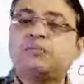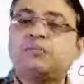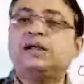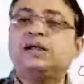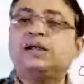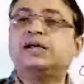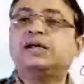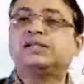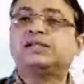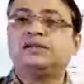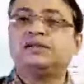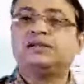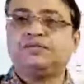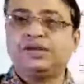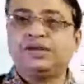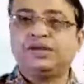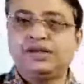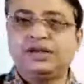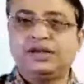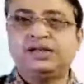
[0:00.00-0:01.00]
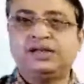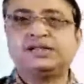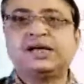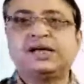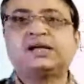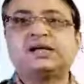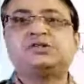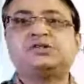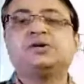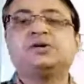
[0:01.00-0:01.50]
minus infinity is
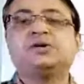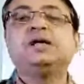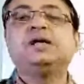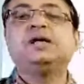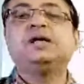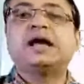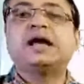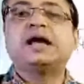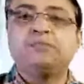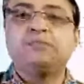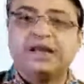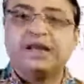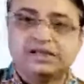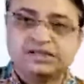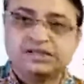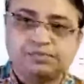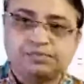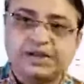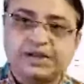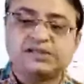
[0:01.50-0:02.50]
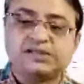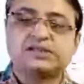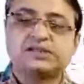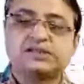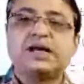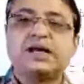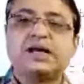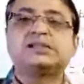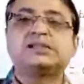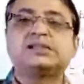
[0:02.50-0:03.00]
actually can be expressed
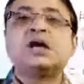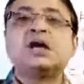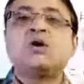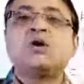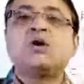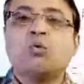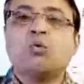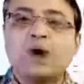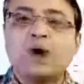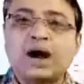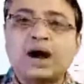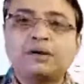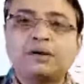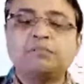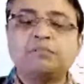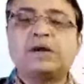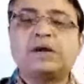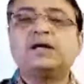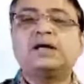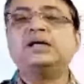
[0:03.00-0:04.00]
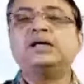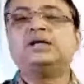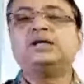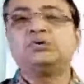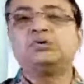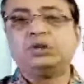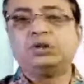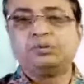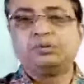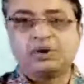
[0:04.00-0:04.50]
as 1 by e
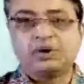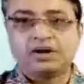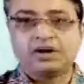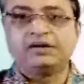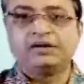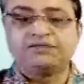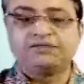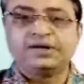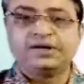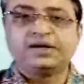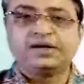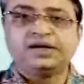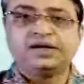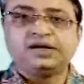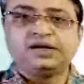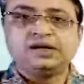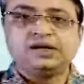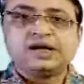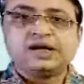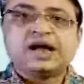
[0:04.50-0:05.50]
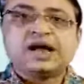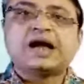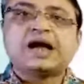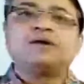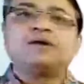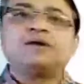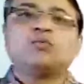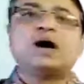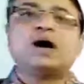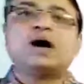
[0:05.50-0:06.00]
to the power infinity,
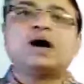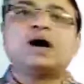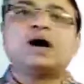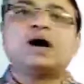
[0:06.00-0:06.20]
and 1